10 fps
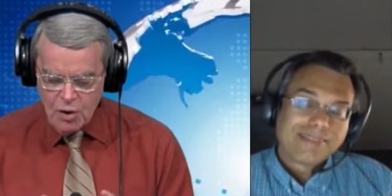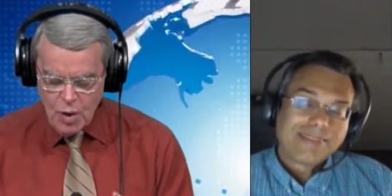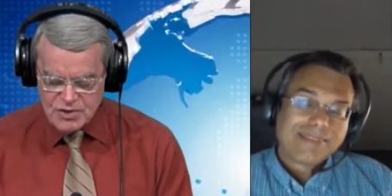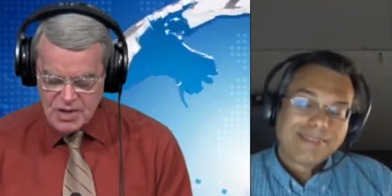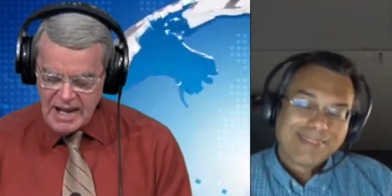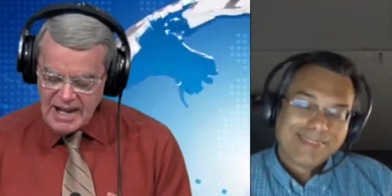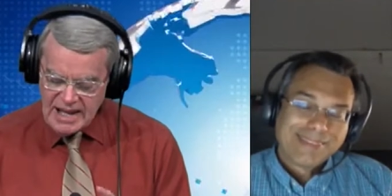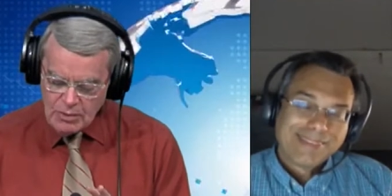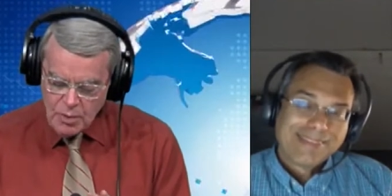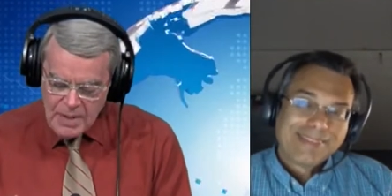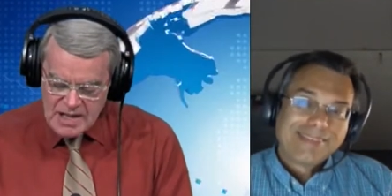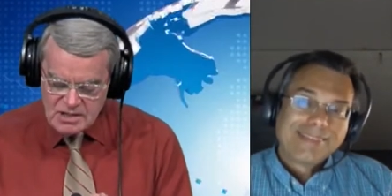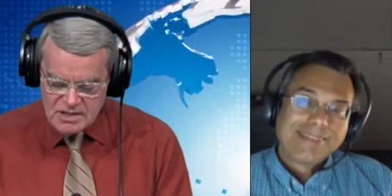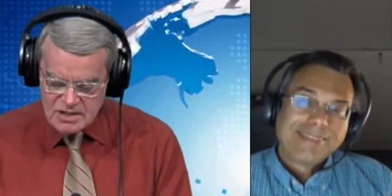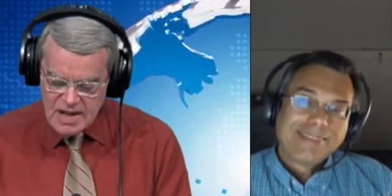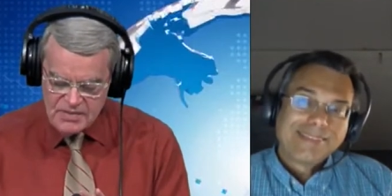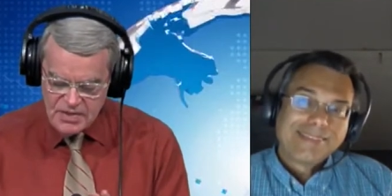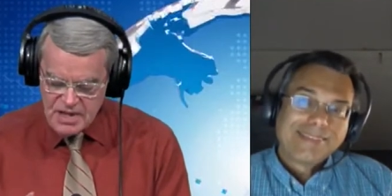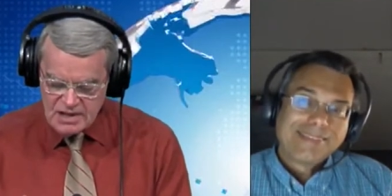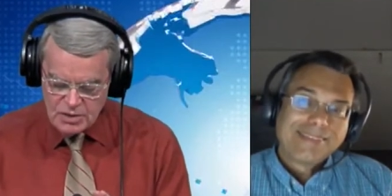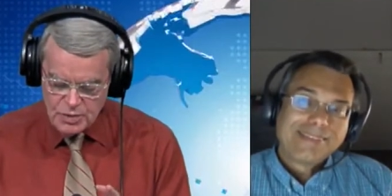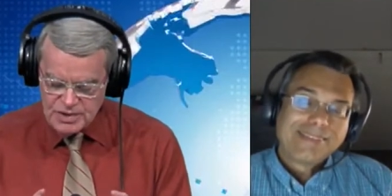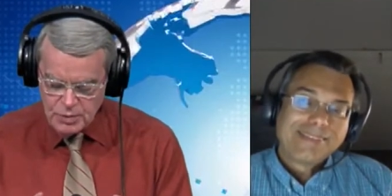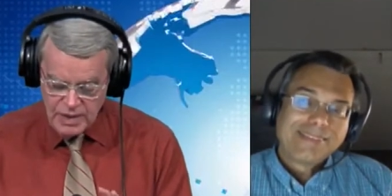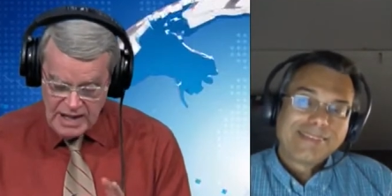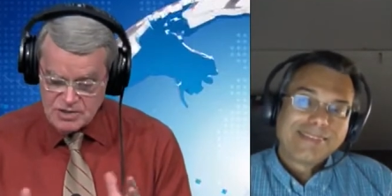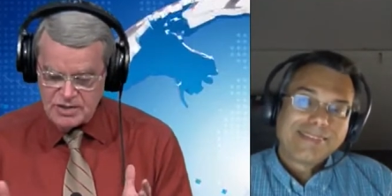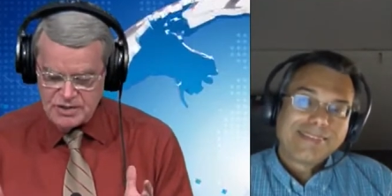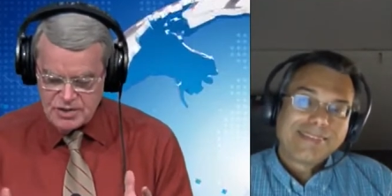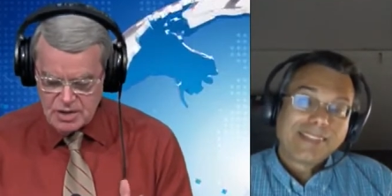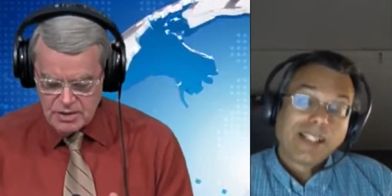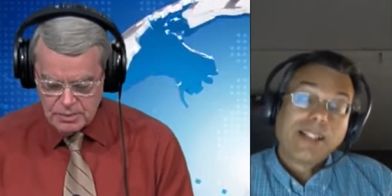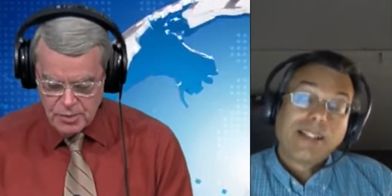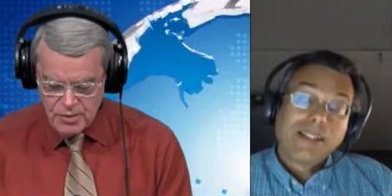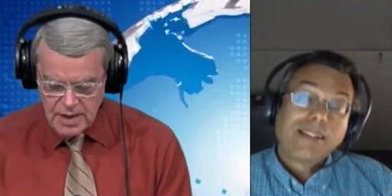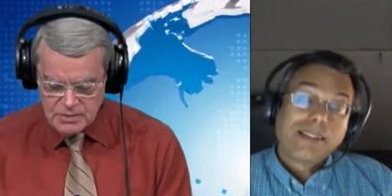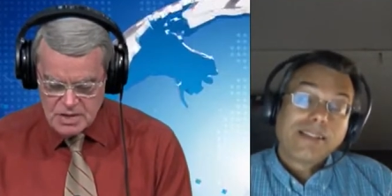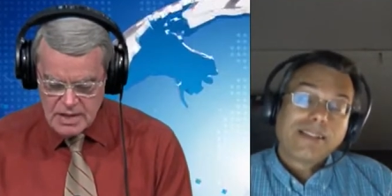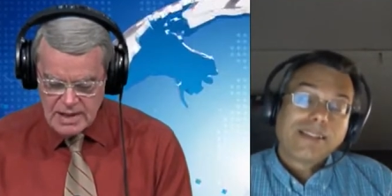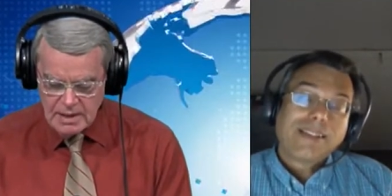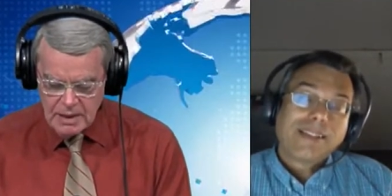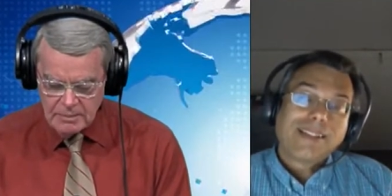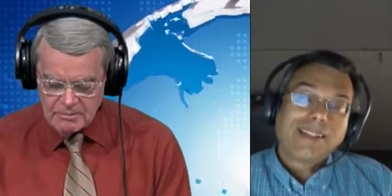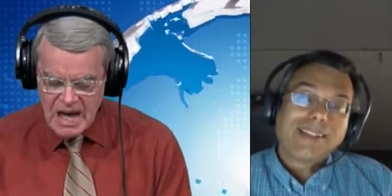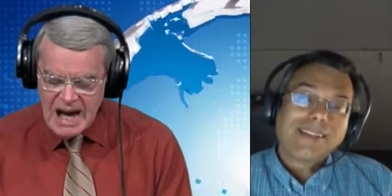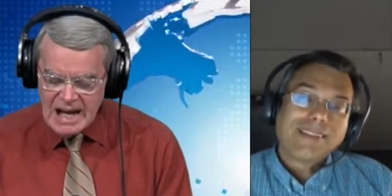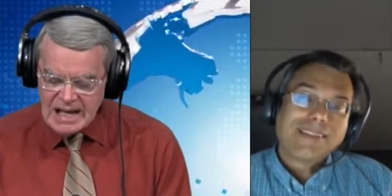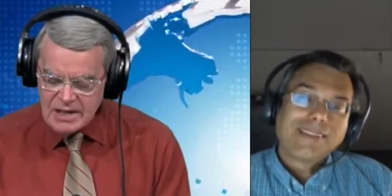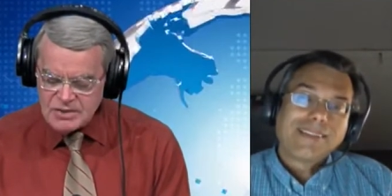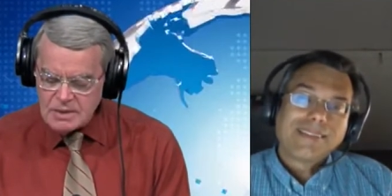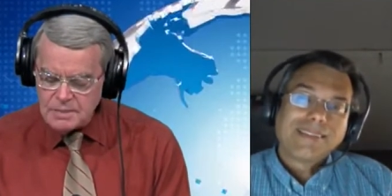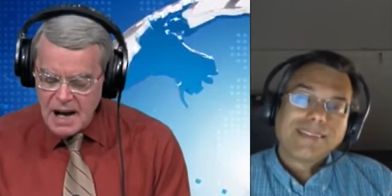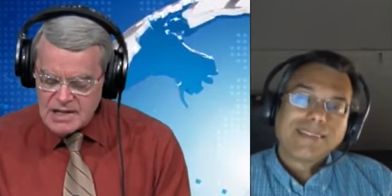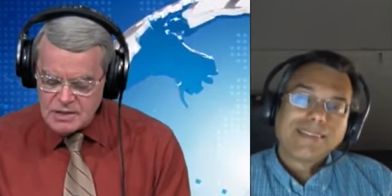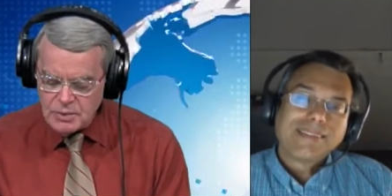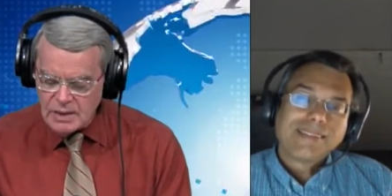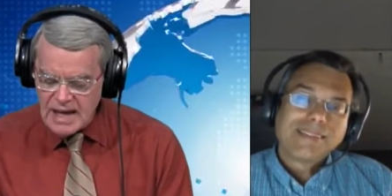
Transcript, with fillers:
Speaker 1: Question, and again, we're back to this heaven thing that we, we actually started the program talking about. Is it possible